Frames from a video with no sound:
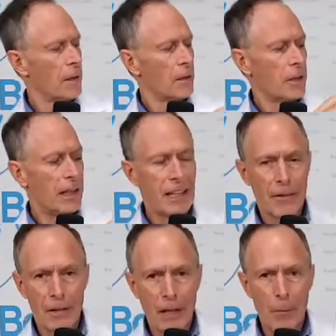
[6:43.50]
You're going to eat
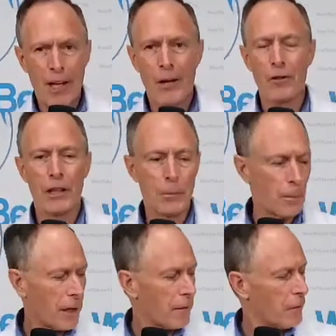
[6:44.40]
every couple hours, keep your
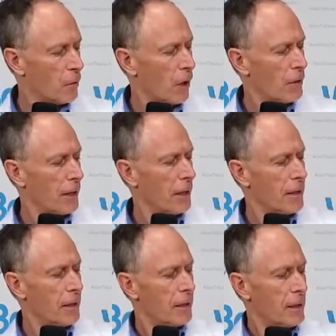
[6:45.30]
body full all
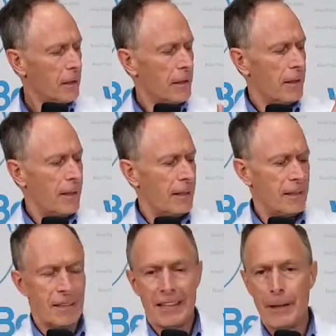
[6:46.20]
day.
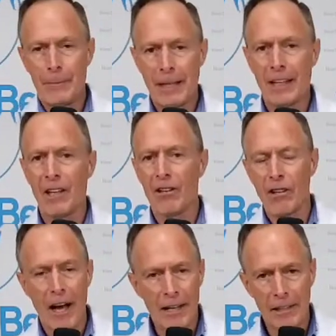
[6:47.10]
Keep taking a
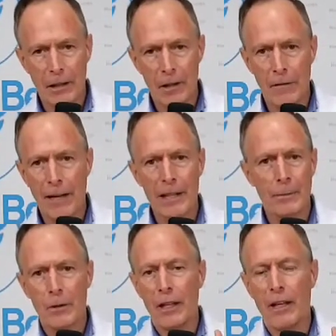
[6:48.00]
lot of these healthy fats,
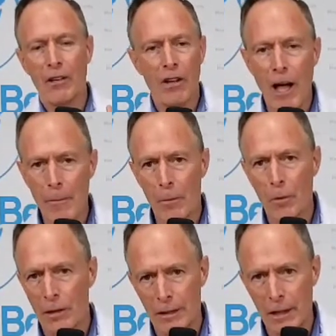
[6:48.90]
but you're going to get a lot
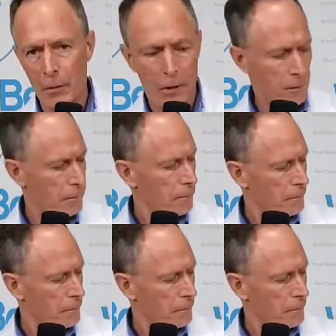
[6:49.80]
more on day 1.